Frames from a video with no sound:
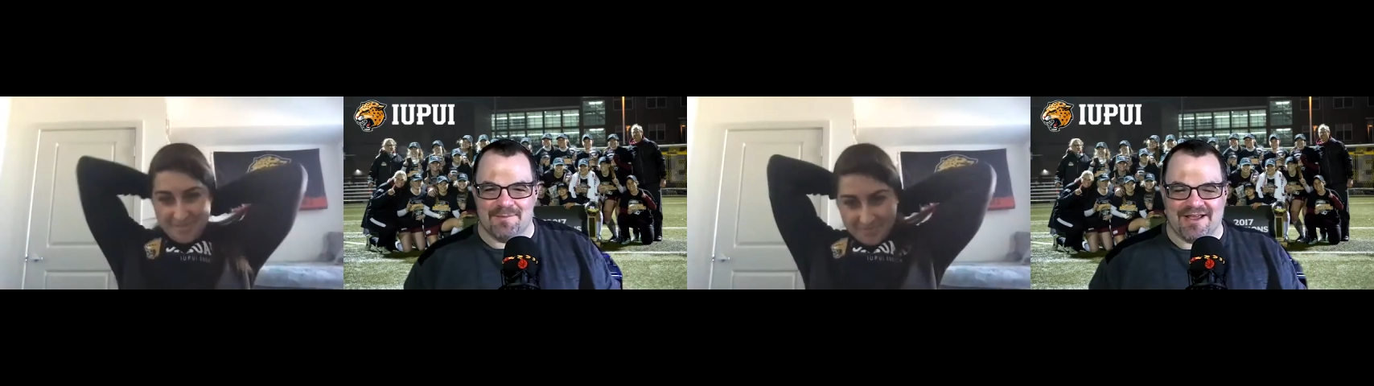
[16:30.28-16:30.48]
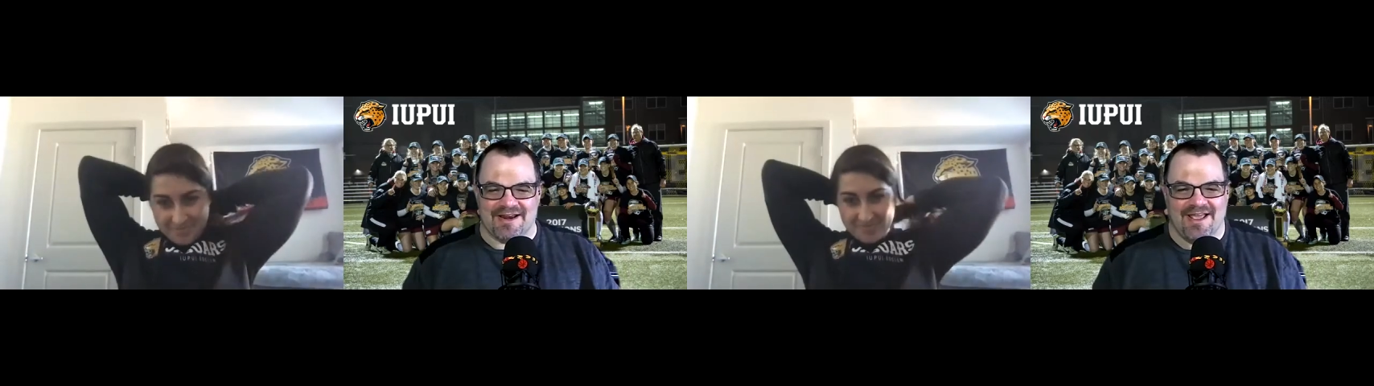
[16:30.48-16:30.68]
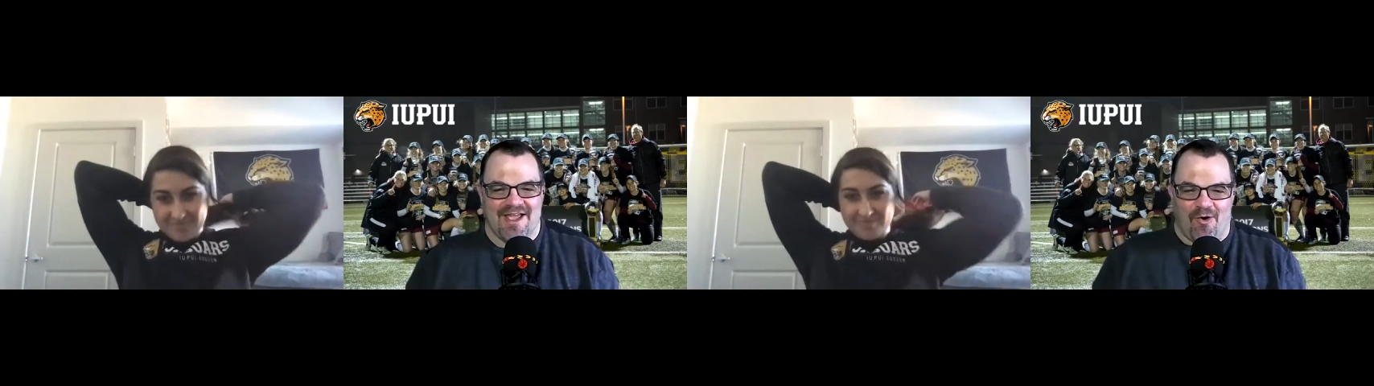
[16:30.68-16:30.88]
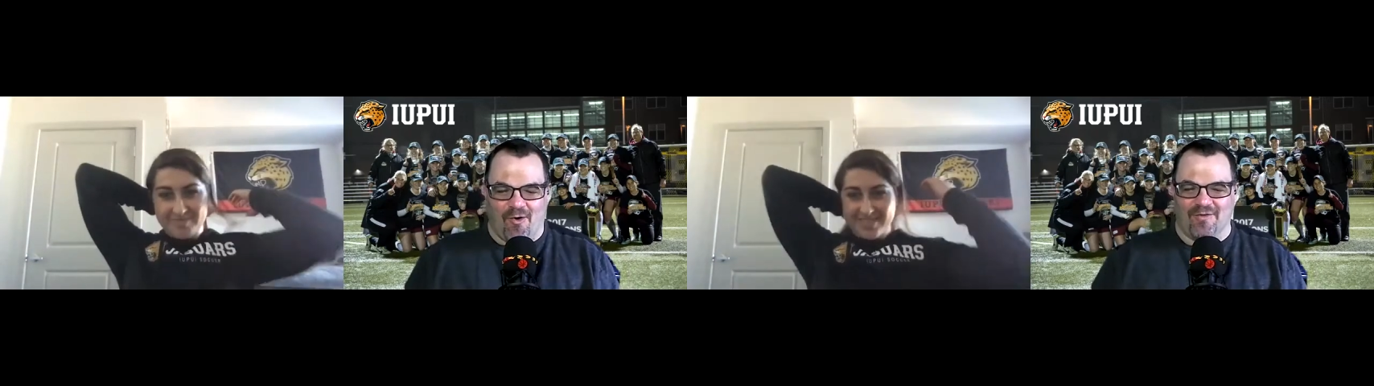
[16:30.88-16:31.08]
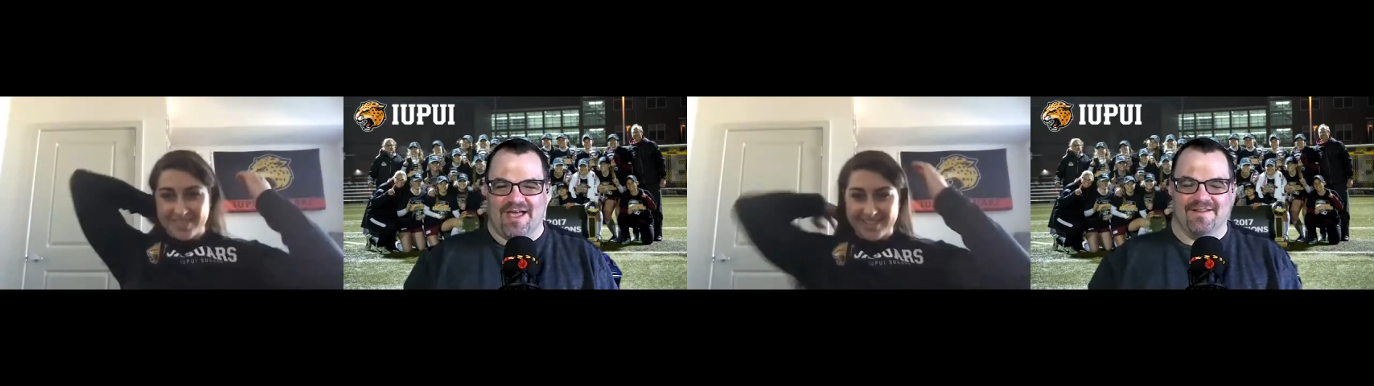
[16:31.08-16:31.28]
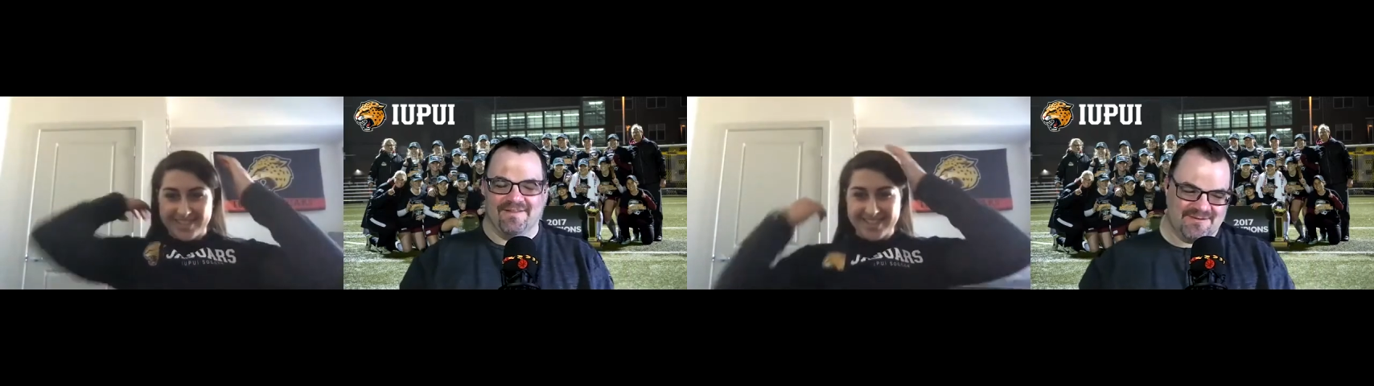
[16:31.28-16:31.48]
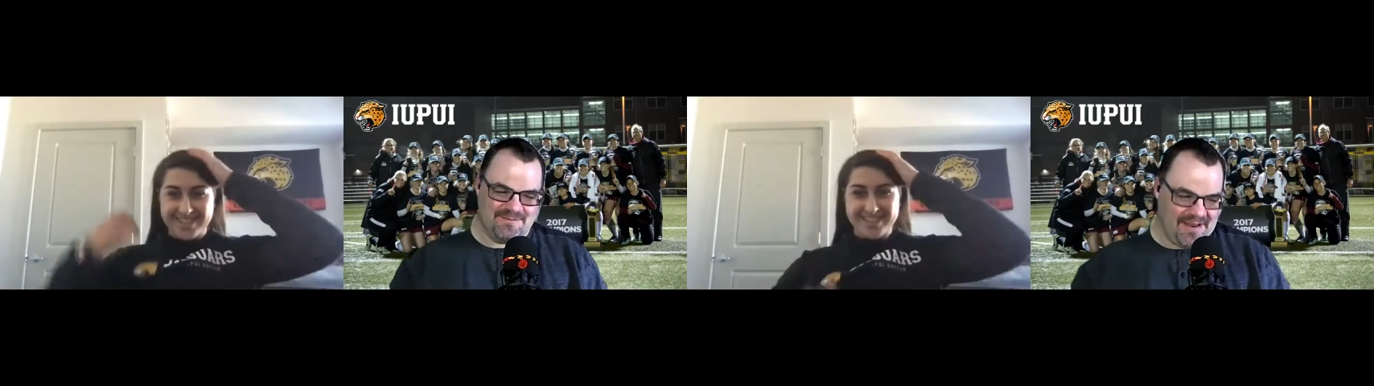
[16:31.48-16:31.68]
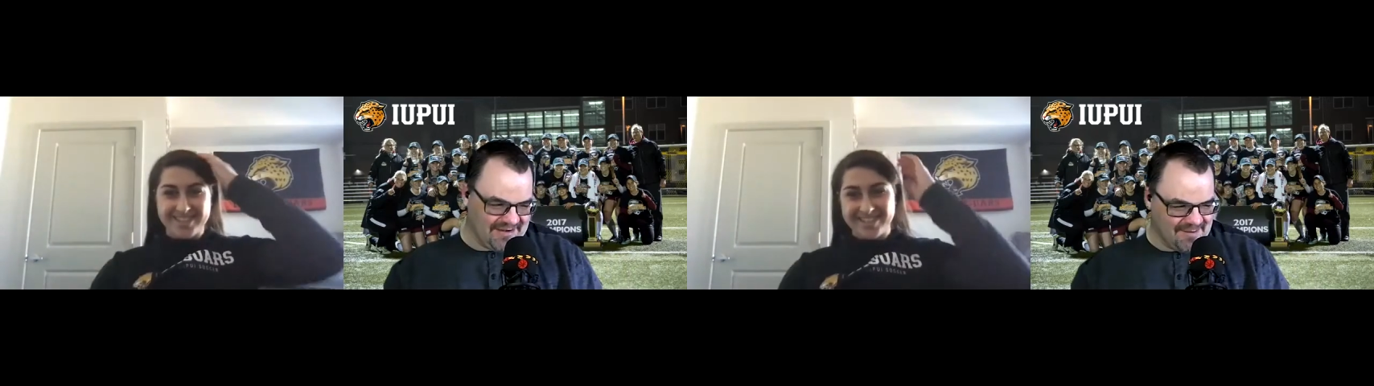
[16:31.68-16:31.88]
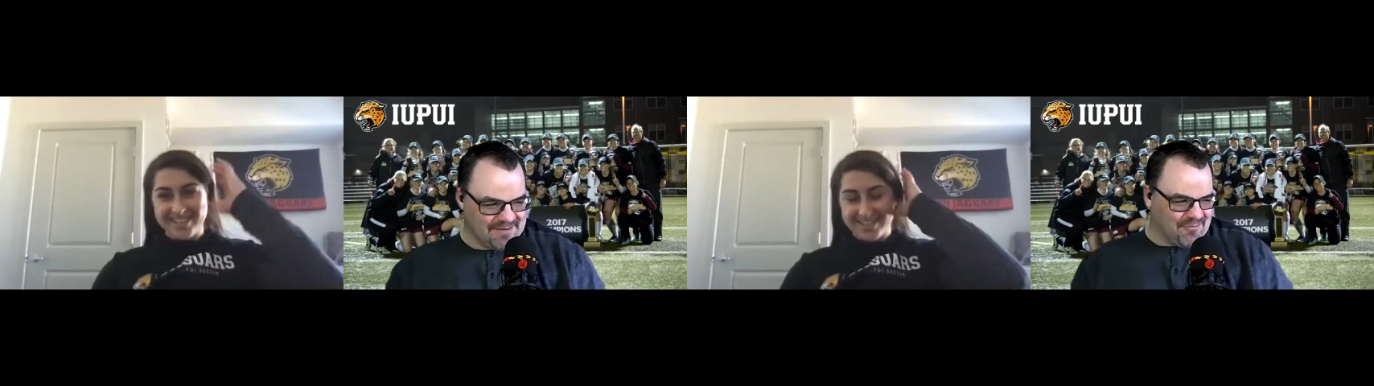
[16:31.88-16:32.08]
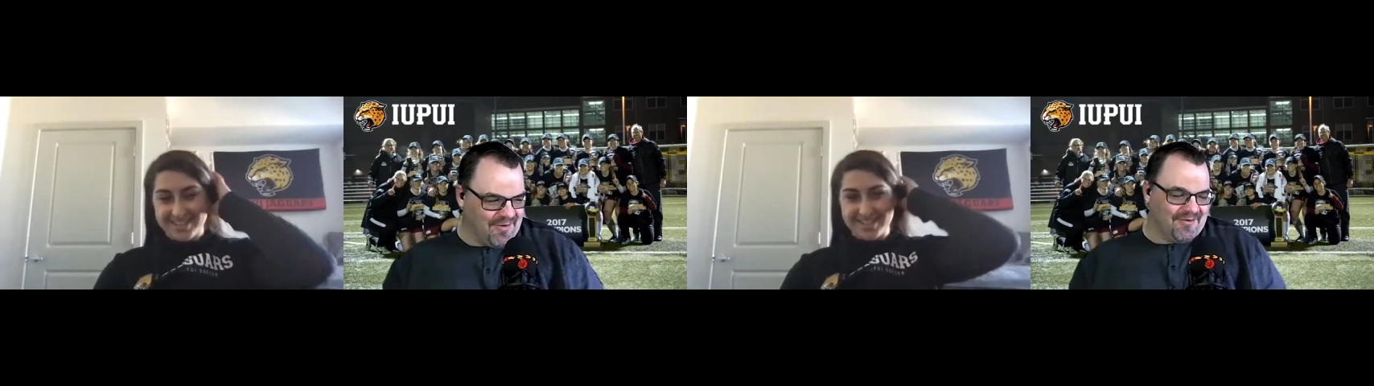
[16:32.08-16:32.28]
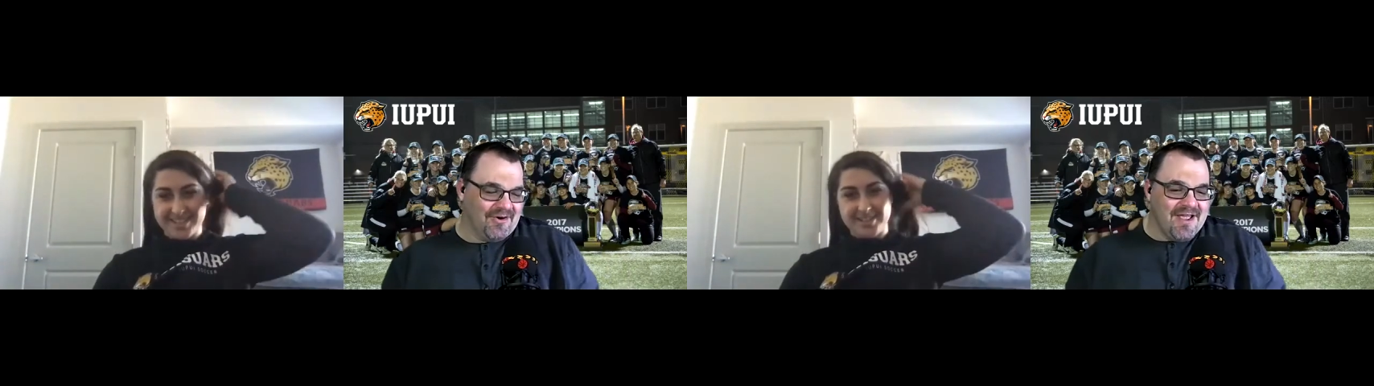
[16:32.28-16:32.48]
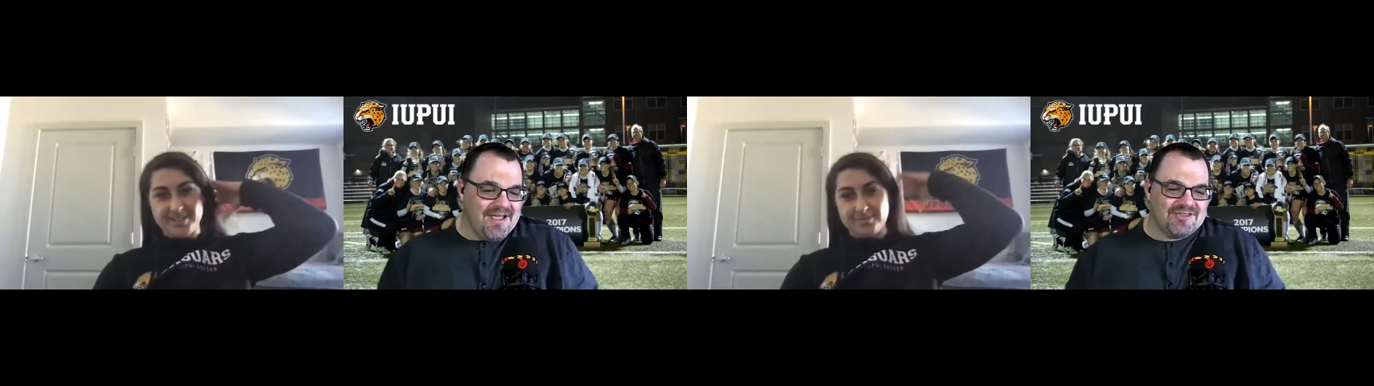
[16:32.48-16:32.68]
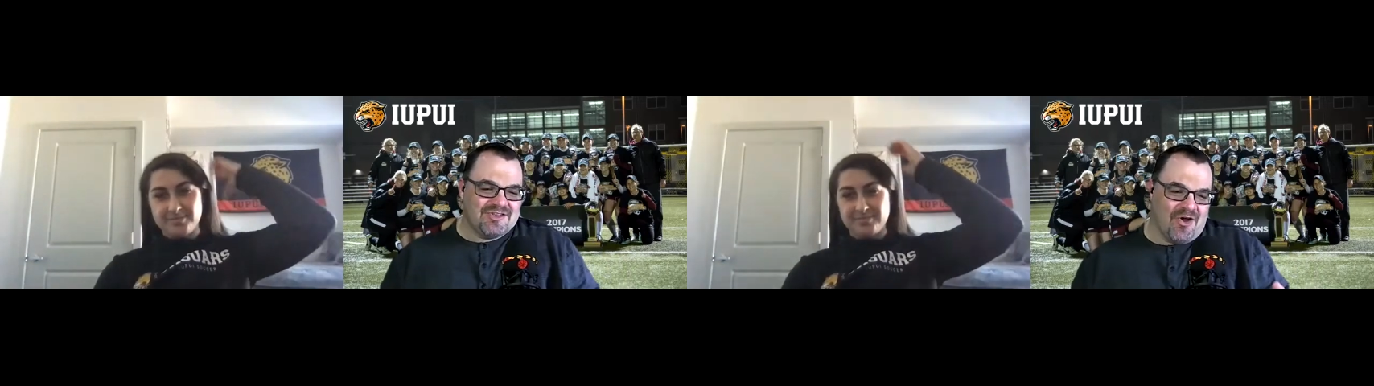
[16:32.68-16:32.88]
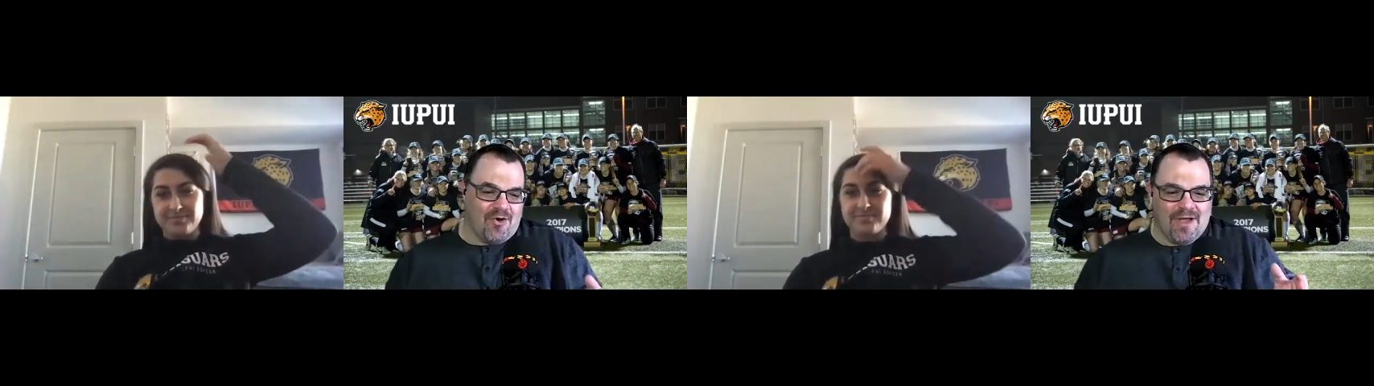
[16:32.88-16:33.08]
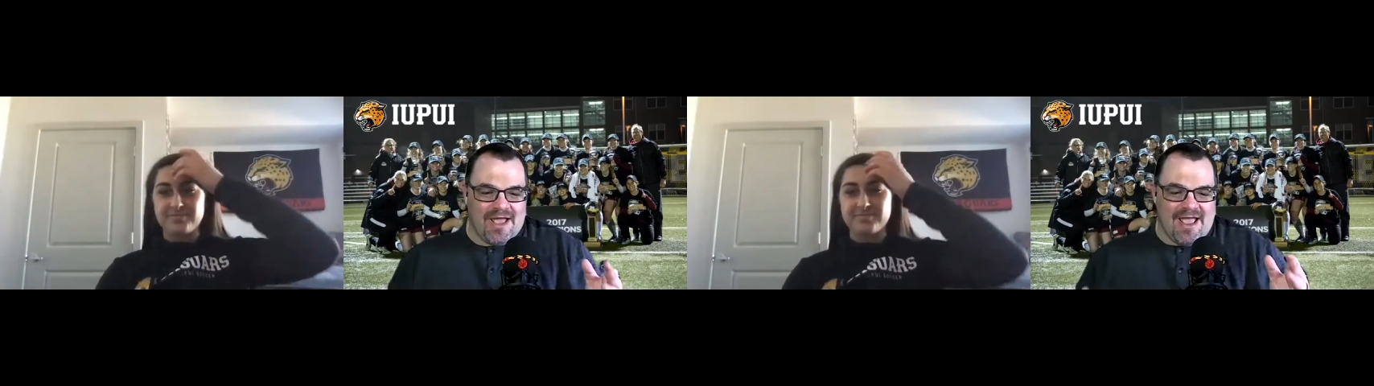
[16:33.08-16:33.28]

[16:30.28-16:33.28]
Speaker 1: I'm not gonna hold on to this pandemic forever. So